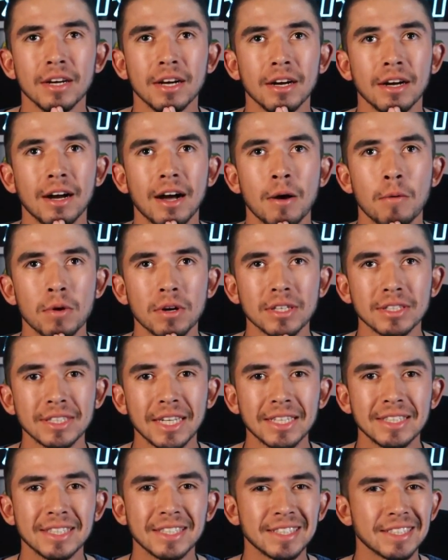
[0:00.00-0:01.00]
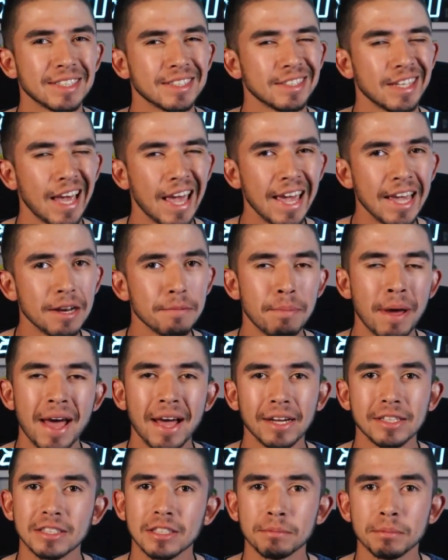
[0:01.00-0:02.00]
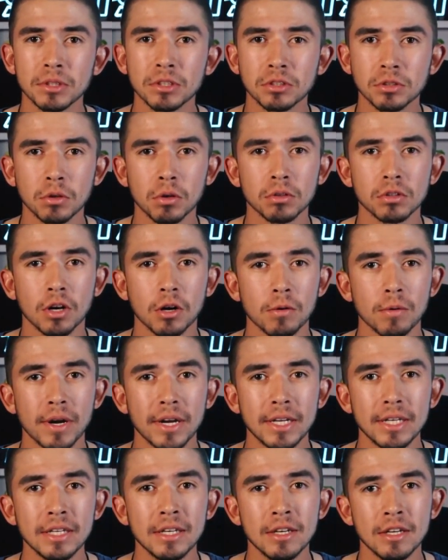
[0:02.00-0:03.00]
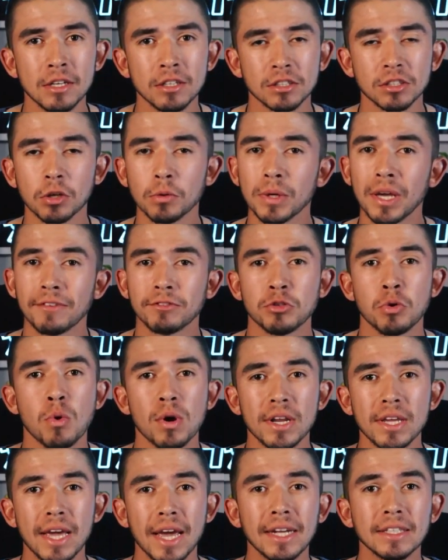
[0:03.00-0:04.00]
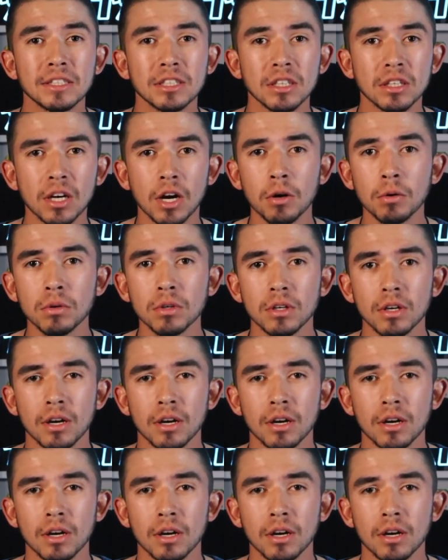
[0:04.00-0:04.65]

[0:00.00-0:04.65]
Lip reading: I want to say 8 packs have been sold already, so we have 28 to go.